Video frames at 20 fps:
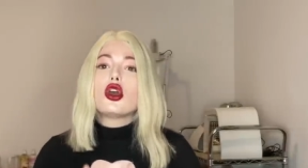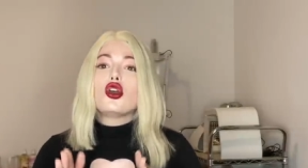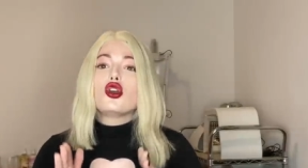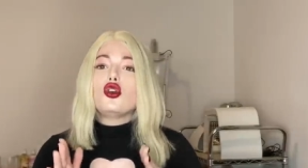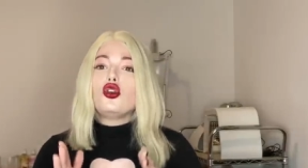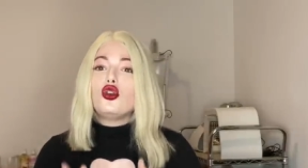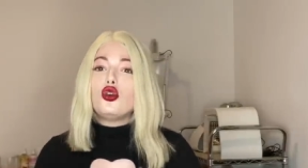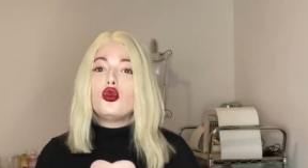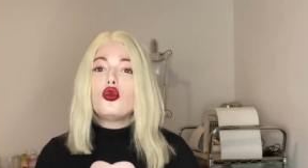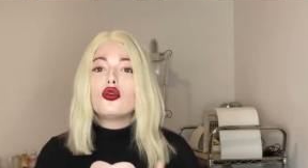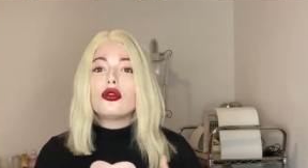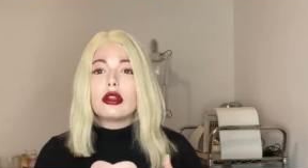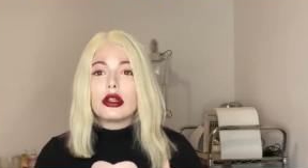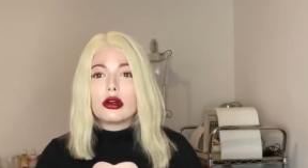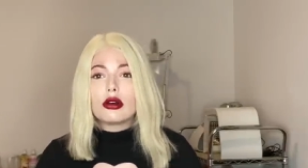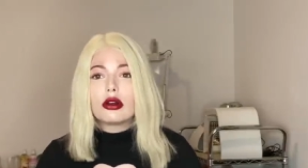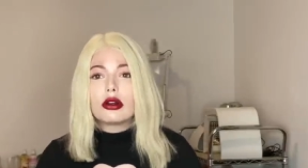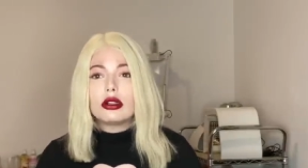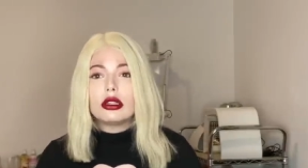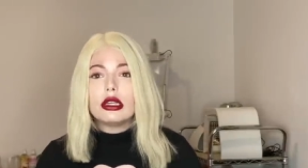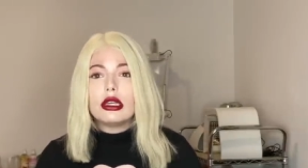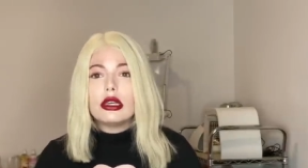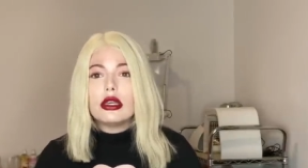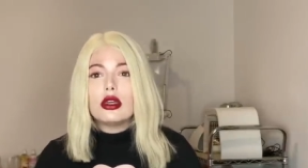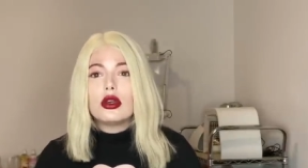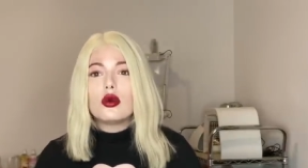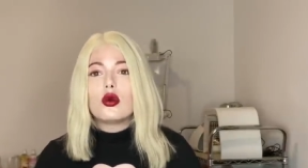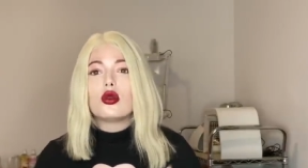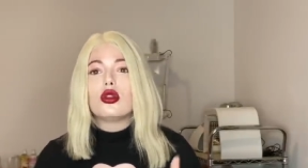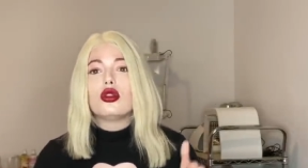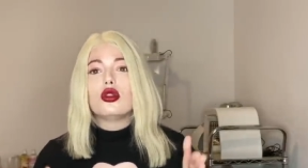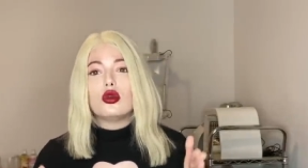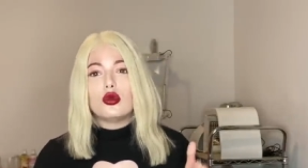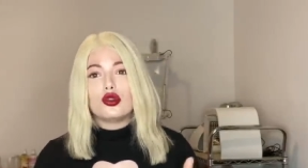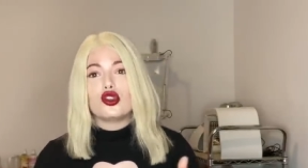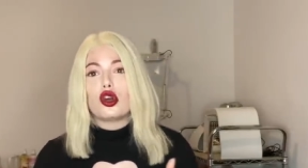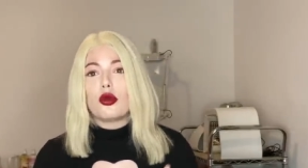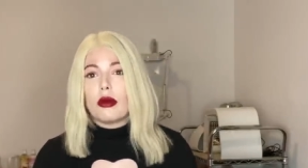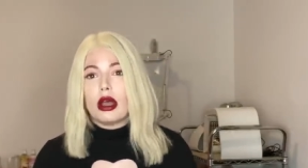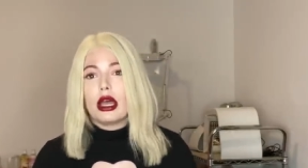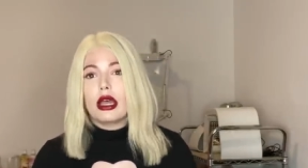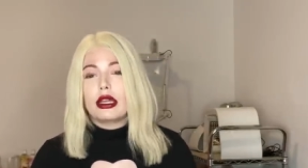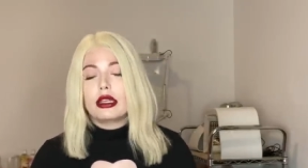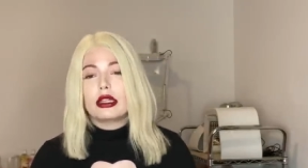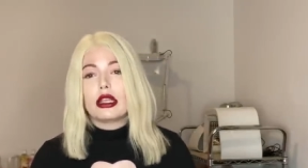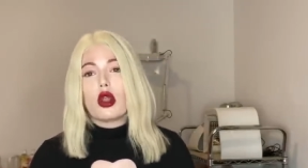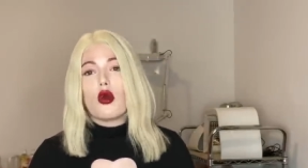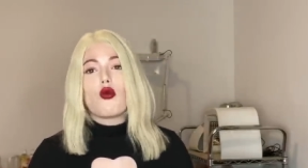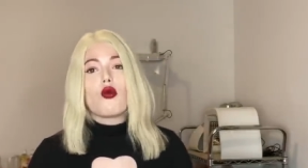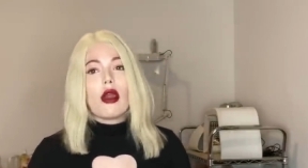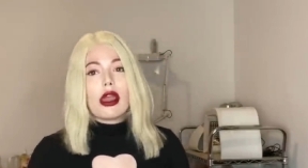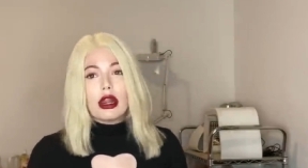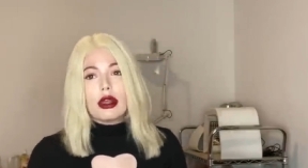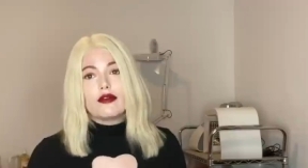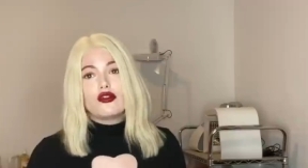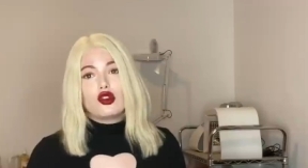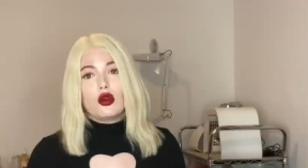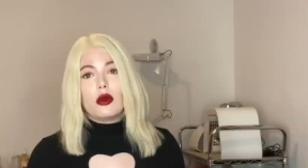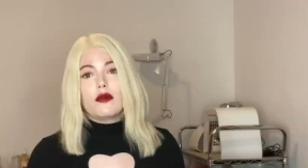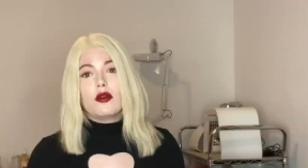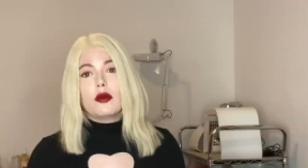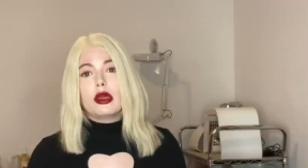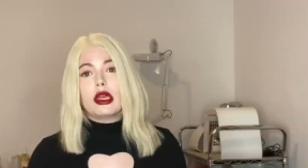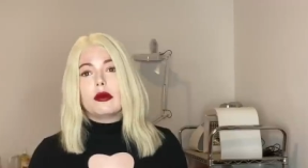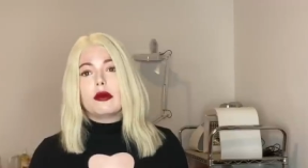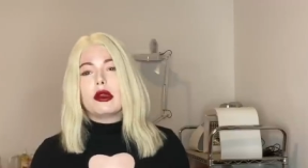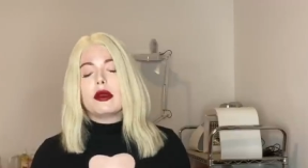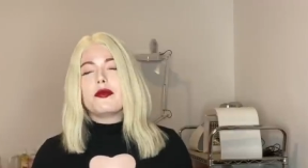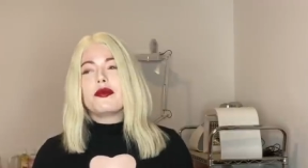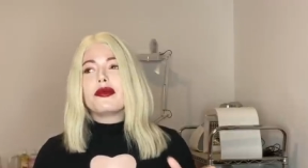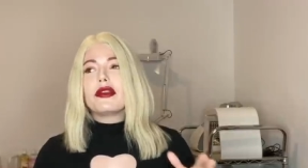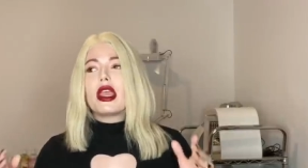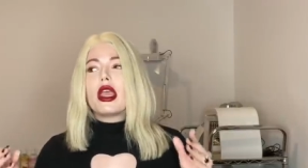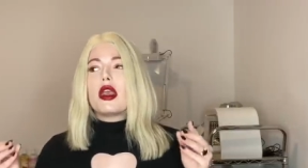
you literally lose your mind like right after you have a baby